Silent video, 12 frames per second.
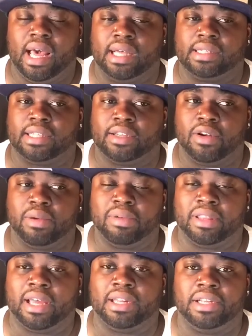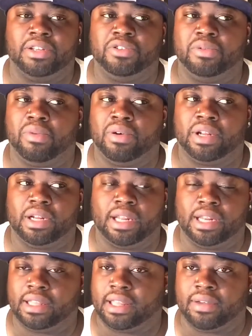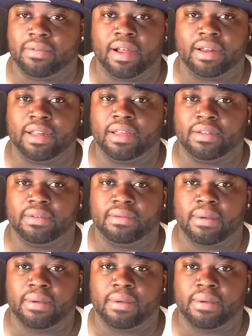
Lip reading: I said, "Grandmother, I need you more than anything right now."